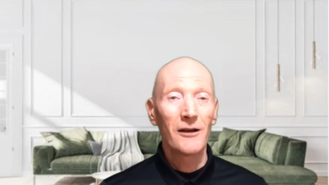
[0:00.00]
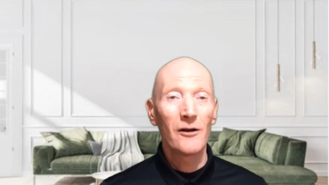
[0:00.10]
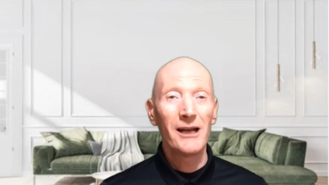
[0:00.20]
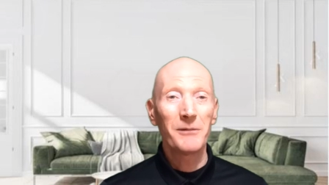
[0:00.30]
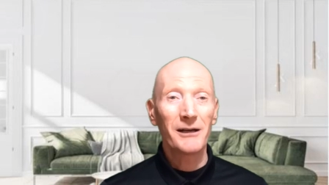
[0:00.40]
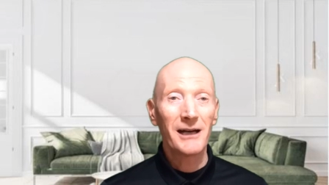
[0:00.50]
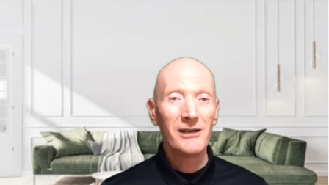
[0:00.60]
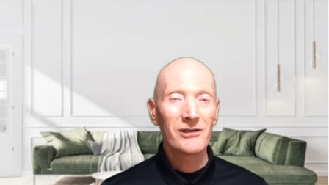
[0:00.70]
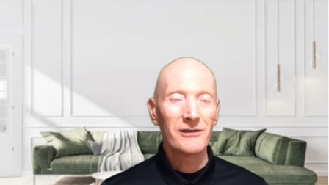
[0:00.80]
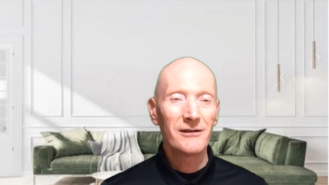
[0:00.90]
loan
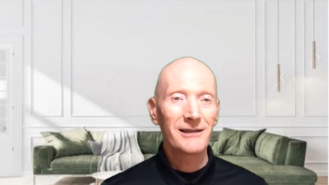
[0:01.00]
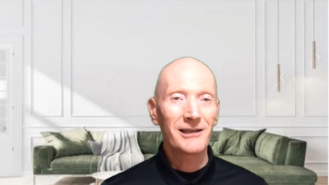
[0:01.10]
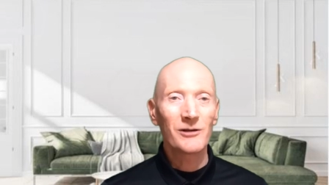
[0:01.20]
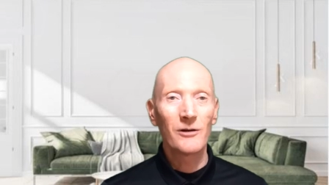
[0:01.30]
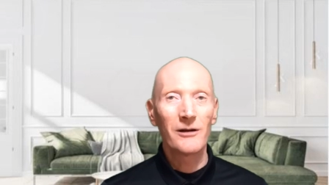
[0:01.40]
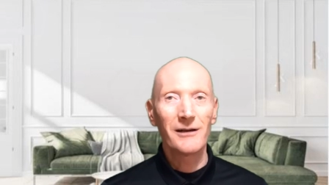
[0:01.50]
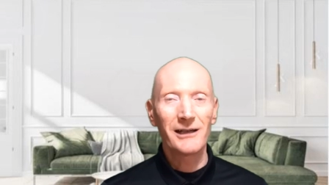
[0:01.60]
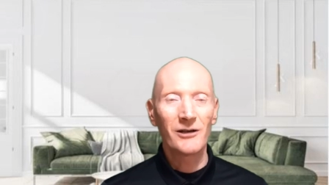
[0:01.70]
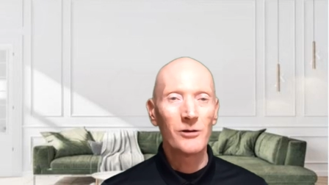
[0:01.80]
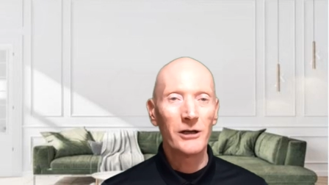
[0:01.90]
application is, let's call it
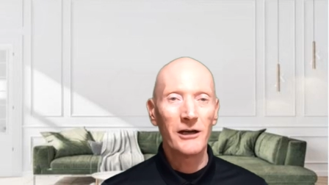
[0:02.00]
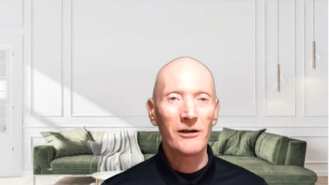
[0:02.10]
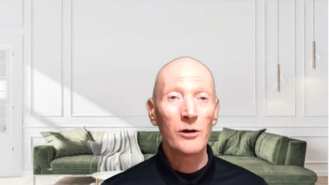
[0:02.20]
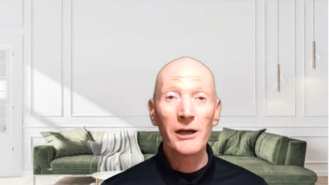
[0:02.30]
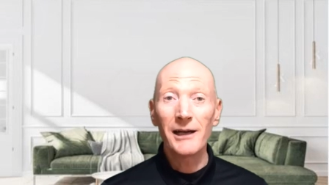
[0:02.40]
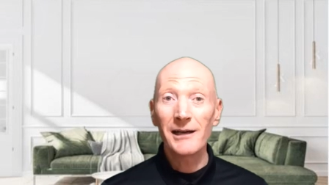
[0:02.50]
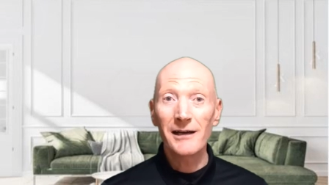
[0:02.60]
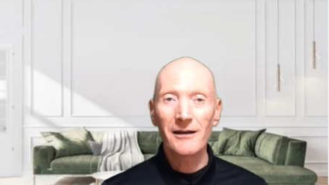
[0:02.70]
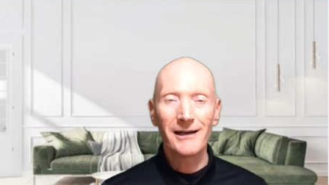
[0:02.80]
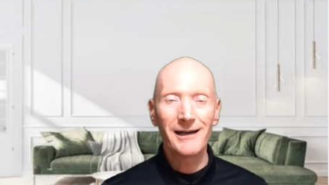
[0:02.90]
like a cookie
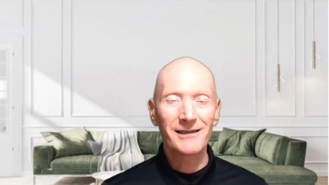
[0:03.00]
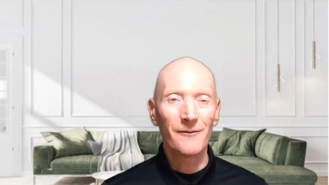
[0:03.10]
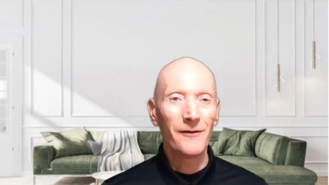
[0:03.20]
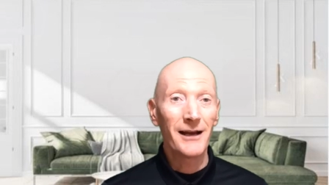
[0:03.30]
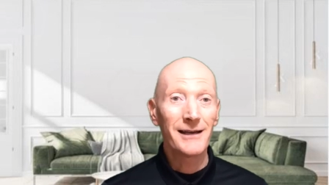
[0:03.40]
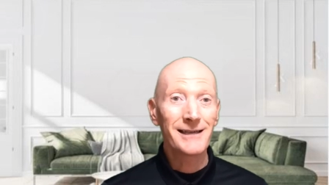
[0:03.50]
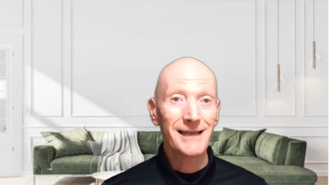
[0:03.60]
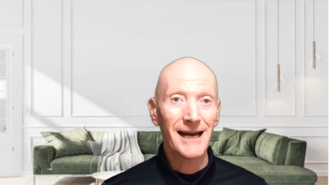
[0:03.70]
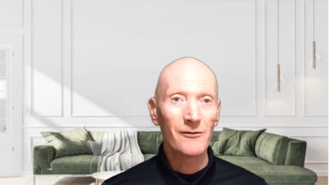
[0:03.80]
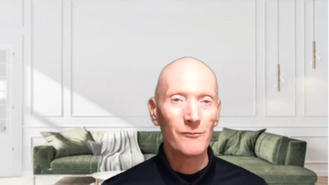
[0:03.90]
cutter, like it's a fairly
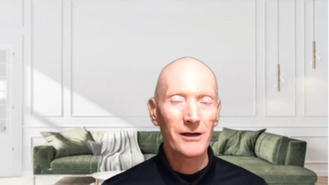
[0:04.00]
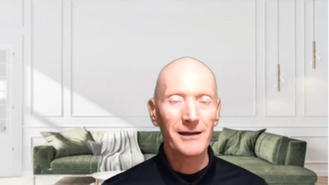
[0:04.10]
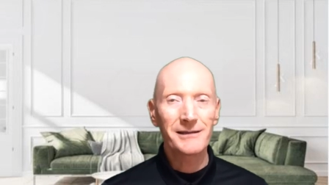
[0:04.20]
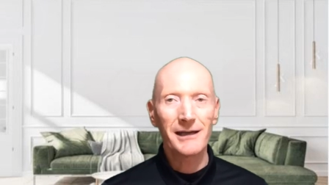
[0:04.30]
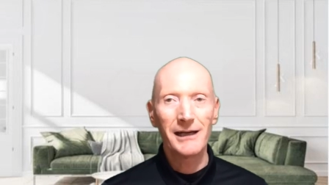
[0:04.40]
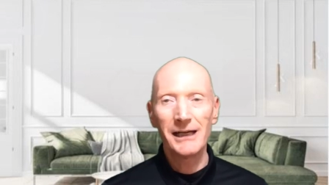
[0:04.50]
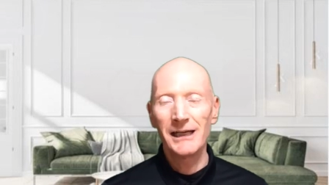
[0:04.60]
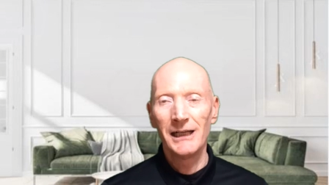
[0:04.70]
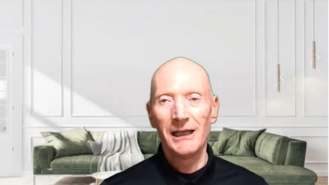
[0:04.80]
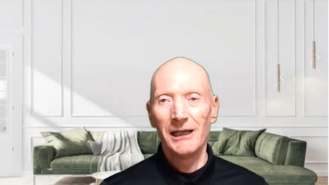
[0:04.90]
standard one. Let's
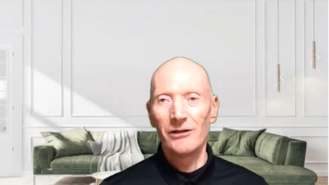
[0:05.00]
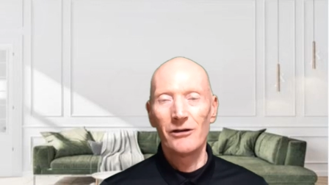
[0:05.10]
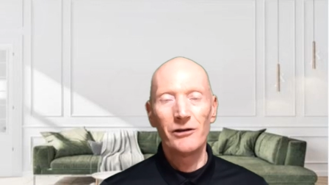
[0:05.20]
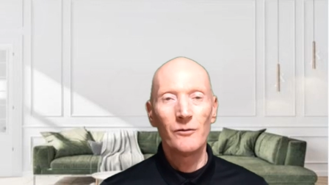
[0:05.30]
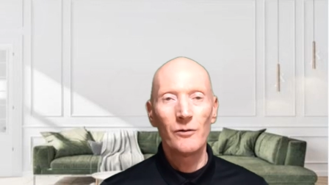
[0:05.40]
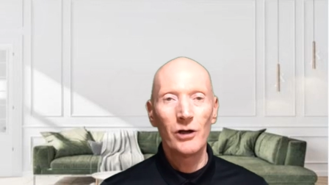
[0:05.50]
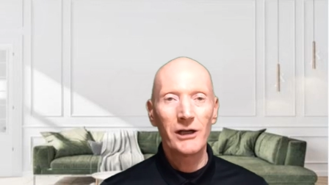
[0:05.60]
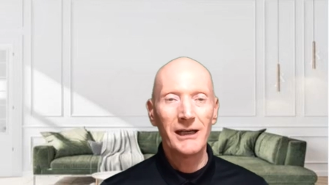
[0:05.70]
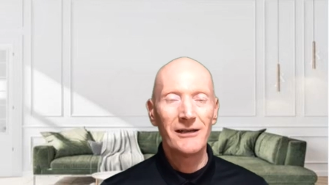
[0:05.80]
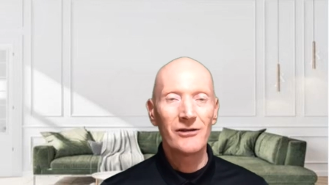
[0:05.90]
say, you
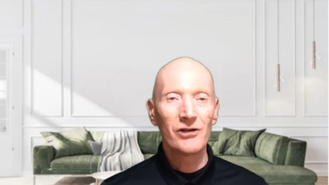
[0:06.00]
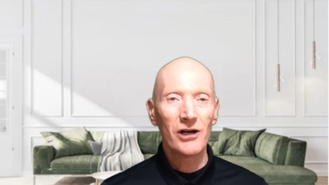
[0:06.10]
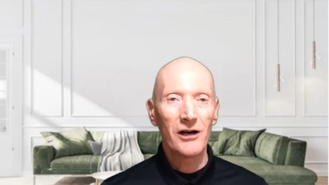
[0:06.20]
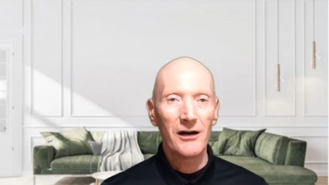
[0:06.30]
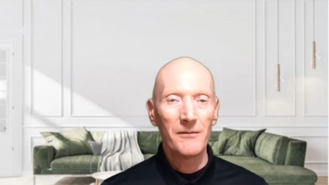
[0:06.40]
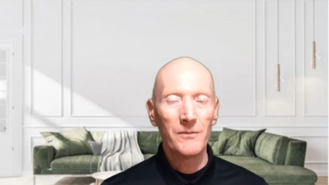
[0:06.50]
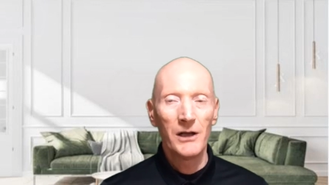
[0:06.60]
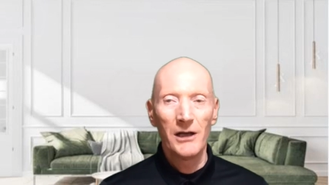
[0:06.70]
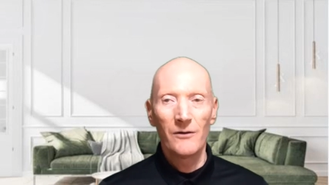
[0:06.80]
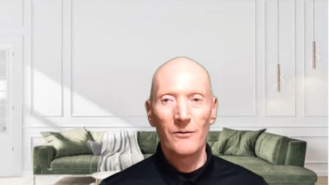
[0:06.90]
work in a
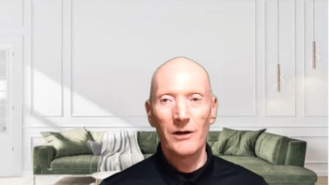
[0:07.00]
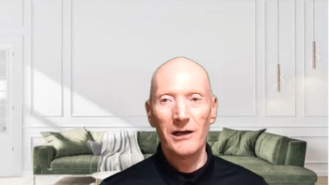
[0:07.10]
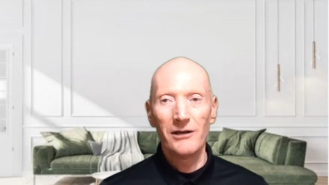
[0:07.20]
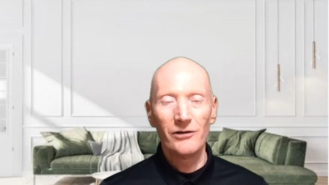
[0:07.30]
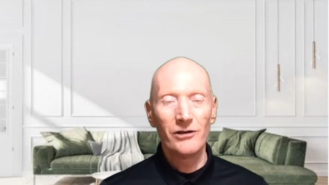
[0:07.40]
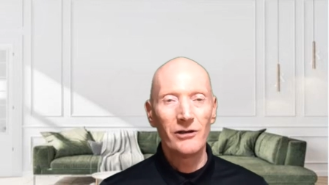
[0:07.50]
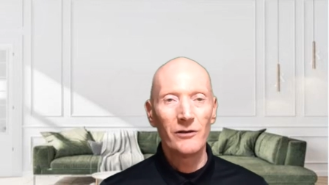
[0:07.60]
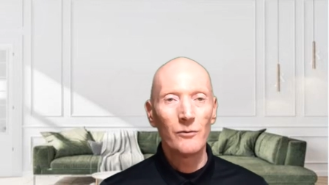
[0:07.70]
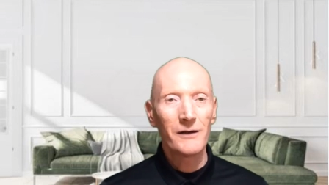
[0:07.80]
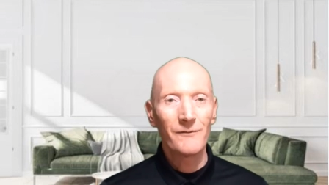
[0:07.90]
job where,
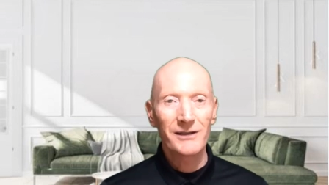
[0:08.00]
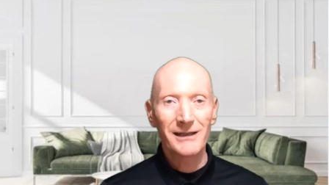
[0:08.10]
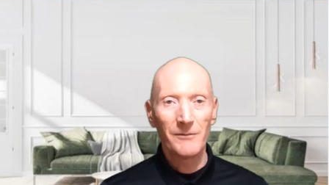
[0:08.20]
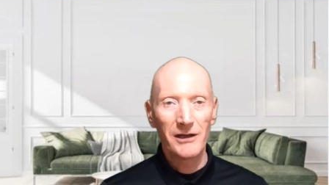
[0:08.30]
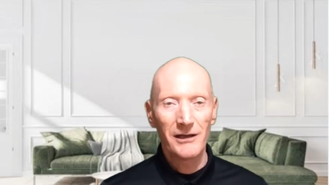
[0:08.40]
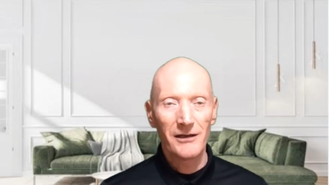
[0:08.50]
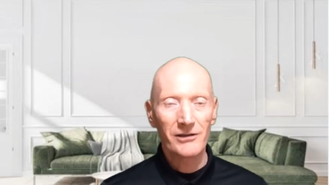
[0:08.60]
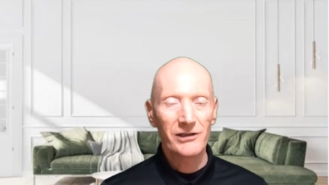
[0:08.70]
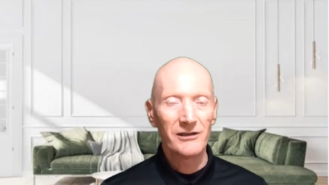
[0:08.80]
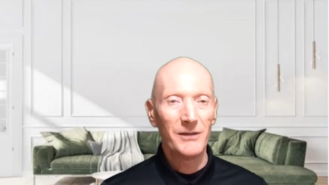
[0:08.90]
you're working for someone
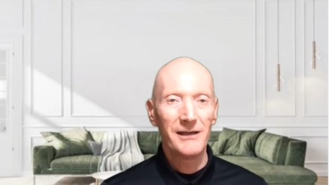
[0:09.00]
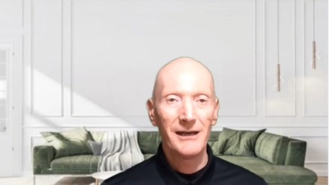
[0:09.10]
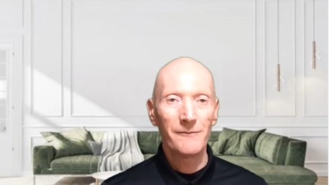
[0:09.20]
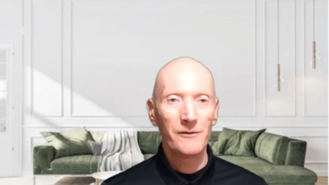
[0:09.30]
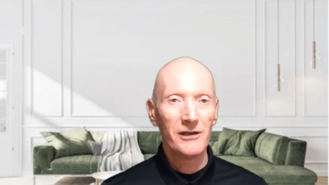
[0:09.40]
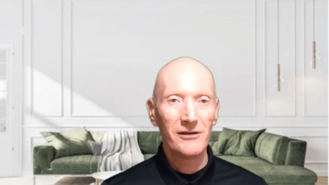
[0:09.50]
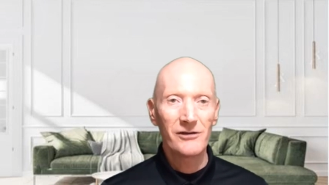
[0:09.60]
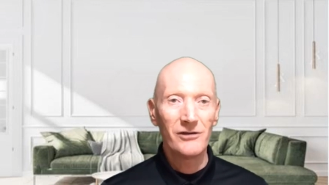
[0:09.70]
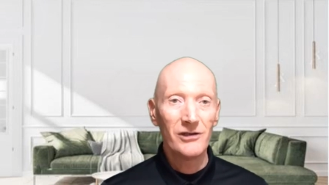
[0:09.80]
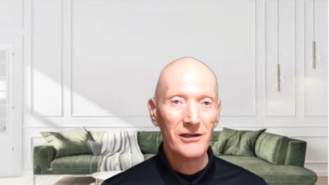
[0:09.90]
else and you've been there for years
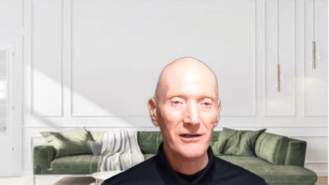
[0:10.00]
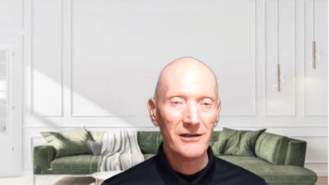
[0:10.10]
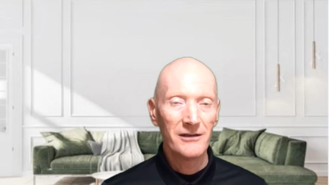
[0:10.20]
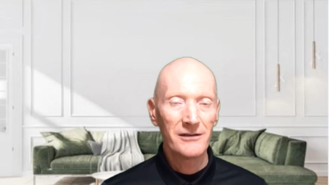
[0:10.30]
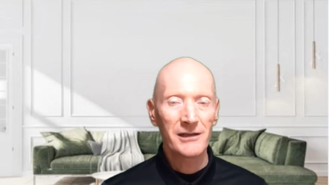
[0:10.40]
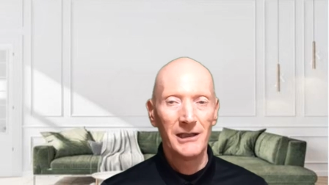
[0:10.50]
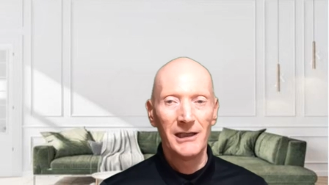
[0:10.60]
and years,